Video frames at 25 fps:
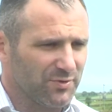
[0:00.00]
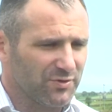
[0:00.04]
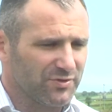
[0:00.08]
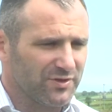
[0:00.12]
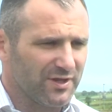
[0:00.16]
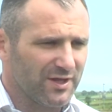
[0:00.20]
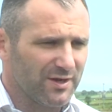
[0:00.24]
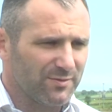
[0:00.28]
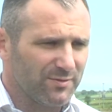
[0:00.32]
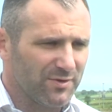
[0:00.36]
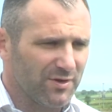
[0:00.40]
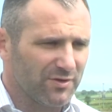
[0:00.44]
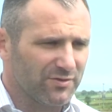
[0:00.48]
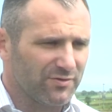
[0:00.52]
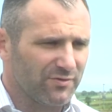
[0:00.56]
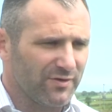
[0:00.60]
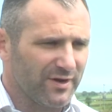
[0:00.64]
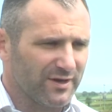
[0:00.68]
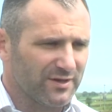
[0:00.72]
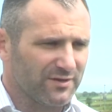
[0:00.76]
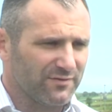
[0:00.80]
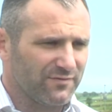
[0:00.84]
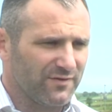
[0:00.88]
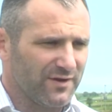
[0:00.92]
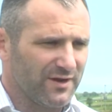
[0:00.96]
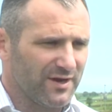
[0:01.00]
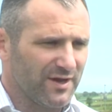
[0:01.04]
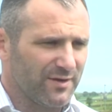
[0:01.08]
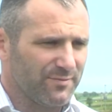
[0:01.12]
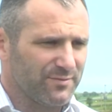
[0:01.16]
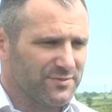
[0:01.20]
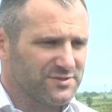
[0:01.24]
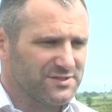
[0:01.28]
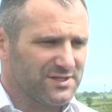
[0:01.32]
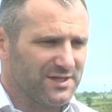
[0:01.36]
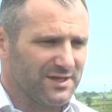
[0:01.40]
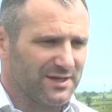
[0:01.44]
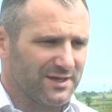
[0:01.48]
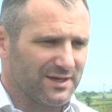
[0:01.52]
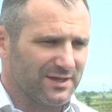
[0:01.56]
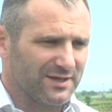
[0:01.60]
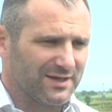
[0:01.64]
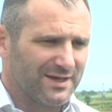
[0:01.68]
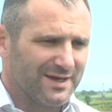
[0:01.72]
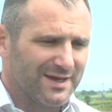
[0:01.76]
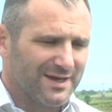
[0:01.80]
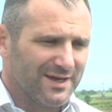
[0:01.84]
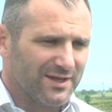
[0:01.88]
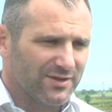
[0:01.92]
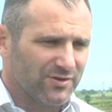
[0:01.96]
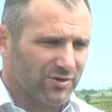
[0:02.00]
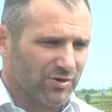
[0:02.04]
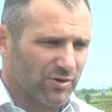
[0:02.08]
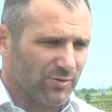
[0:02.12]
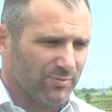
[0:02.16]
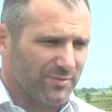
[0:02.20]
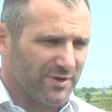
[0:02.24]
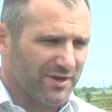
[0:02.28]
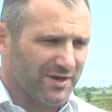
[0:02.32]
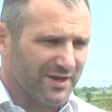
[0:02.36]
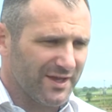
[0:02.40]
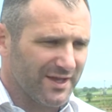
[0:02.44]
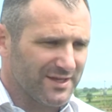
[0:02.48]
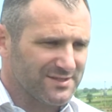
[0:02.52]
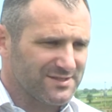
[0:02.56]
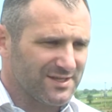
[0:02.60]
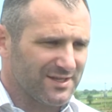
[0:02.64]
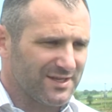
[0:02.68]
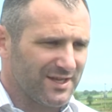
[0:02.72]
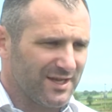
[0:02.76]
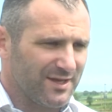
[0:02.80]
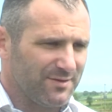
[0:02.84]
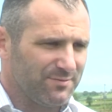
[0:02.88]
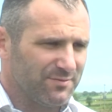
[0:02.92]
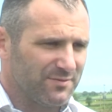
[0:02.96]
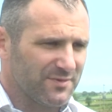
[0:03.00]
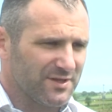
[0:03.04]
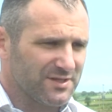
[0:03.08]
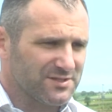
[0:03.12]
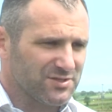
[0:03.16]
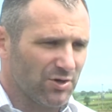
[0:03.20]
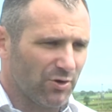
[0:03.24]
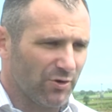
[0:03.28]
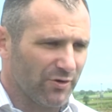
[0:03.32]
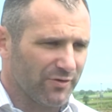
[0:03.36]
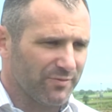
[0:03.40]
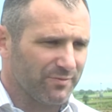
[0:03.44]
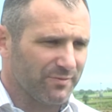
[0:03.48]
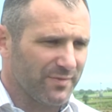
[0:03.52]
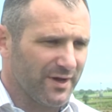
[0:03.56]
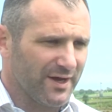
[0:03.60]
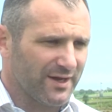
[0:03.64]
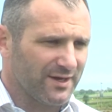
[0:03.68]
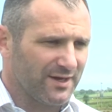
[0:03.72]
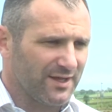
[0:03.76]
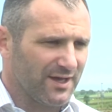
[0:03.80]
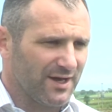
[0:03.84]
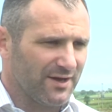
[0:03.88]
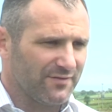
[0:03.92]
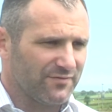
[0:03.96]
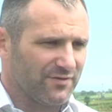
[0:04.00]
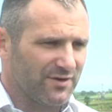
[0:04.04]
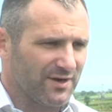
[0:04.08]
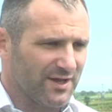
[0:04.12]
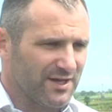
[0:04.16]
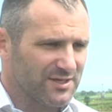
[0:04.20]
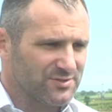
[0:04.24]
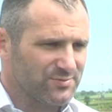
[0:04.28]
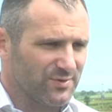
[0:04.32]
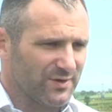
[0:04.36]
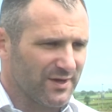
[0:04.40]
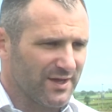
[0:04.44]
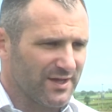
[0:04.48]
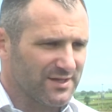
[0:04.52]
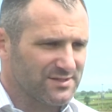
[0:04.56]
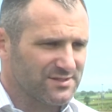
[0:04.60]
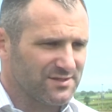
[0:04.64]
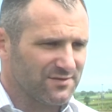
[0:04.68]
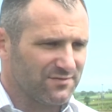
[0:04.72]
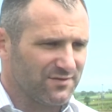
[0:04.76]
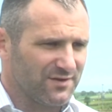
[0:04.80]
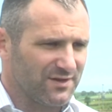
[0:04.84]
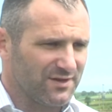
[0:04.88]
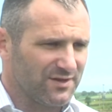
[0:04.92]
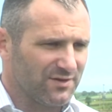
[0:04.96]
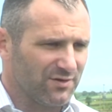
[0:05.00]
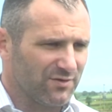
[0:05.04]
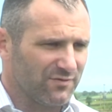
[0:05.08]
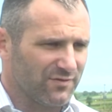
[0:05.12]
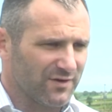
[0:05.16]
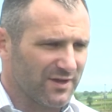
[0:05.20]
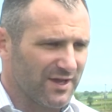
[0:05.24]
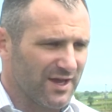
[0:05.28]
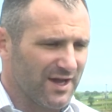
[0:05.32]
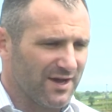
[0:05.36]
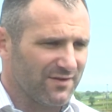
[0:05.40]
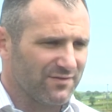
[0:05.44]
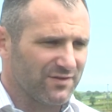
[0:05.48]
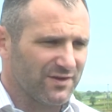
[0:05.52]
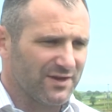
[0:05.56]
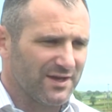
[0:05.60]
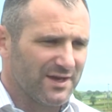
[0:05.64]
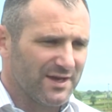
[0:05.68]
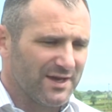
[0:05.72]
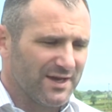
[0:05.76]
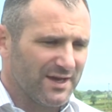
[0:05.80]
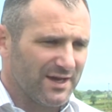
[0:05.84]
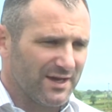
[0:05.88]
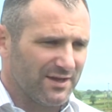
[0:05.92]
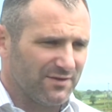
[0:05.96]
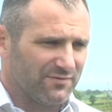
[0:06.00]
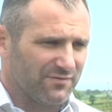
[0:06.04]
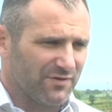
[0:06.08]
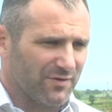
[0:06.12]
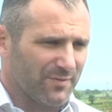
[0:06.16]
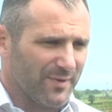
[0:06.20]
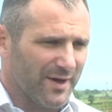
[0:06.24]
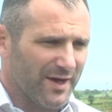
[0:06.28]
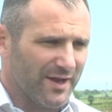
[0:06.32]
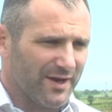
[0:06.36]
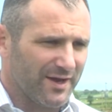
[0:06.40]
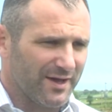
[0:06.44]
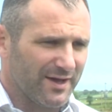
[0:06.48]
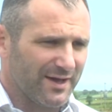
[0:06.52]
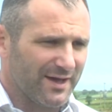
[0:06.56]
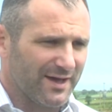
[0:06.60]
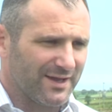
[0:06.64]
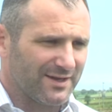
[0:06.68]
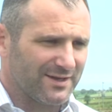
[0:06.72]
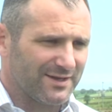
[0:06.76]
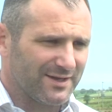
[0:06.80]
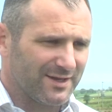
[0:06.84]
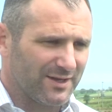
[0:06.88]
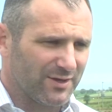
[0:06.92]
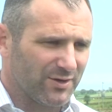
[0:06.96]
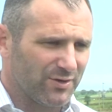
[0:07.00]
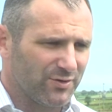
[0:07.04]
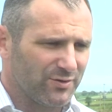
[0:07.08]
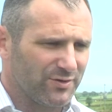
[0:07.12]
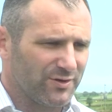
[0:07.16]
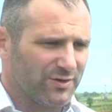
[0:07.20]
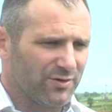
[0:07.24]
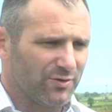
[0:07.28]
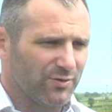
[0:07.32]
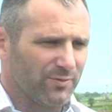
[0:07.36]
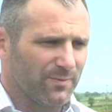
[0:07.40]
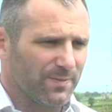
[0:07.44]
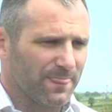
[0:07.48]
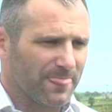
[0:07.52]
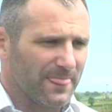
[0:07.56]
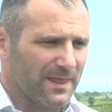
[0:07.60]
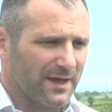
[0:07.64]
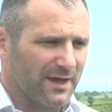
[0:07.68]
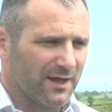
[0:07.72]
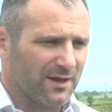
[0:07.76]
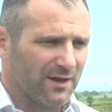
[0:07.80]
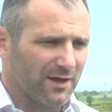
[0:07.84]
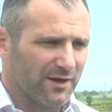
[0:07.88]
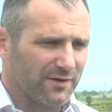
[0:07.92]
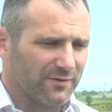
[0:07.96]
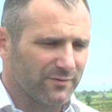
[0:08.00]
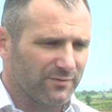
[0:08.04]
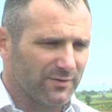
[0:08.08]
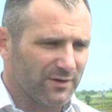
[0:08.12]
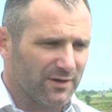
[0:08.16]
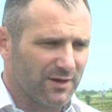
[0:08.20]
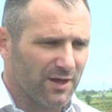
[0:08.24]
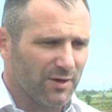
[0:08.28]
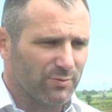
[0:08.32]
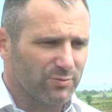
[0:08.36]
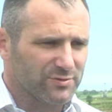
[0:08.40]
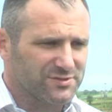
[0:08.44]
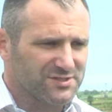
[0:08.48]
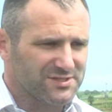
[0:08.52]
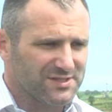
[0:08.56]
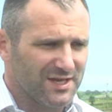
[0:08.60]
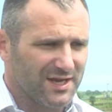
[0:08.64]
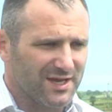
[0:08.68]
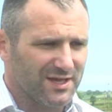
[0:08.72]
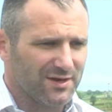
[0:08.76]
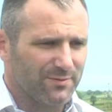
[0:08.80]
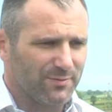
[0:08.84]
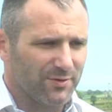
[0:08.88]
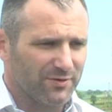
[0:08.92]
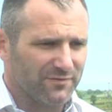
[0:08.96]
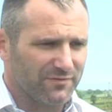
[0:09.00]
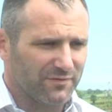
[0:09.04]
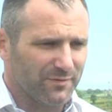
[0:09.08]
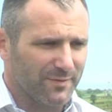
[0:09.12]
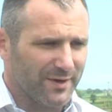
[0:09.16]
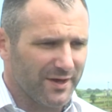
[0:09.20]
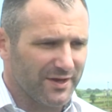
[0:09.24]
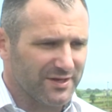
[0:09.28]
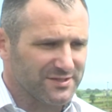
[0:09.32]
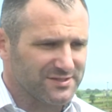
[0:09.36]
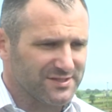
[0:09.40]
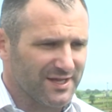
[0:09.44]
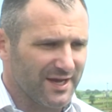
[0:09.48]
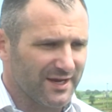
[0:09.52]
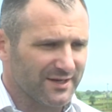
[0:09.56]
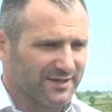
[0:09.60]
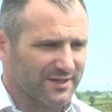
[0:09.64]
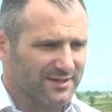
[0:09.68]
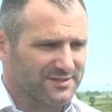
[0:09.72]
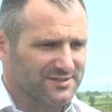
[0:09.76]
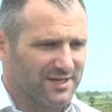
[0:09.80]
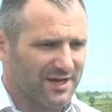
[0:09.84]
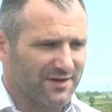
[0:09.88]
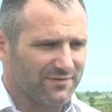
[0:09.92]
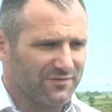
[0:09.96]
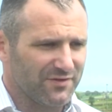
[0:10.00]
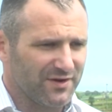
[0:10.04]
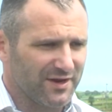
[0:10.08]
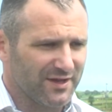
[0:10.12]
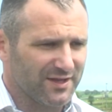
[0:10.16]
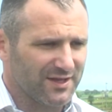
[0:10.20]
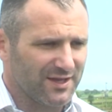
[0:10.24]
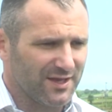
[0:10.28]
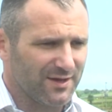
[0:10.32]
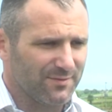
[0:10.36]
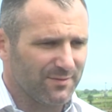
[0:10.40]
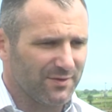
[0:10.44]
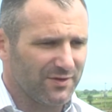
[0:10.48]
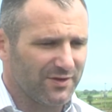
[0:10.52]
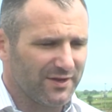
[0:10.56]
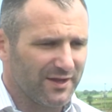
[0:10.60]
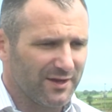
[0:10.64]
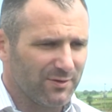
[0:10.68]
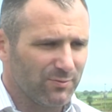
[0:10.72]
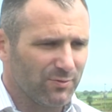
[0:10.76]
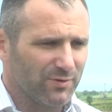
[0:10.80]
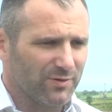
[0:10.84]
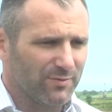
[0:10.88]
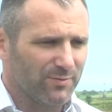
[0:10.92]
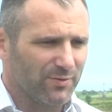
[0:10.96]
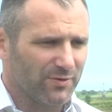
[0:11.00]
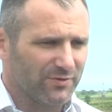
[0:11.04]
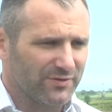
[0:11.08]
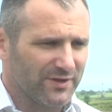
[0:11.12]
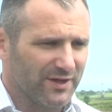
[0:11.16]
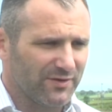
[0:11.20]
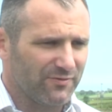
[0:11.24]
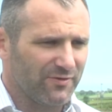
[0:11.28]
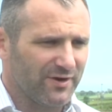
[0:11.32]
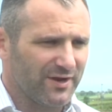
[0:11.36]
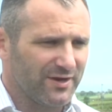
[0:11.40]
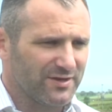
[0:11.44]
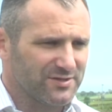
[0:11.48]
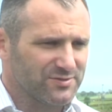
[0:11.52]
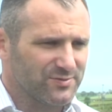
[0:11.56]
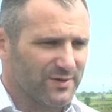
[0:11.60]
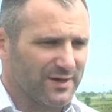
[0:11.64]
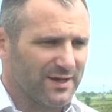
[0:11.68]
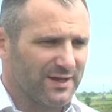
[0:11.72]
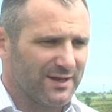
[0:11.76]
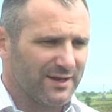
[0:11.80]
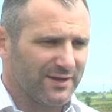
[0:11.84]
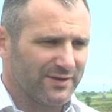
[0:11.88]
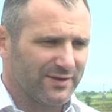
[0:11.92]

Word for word: But they'll be out to rectify that mistake, and they're coming in against a team that's hurting badly after last weekend's defeat over Cavan in Fermanagh. And they, uh, you know, a lot of, a lot was said about Fermanagh tactics after that game, and they'll want to put that right as well.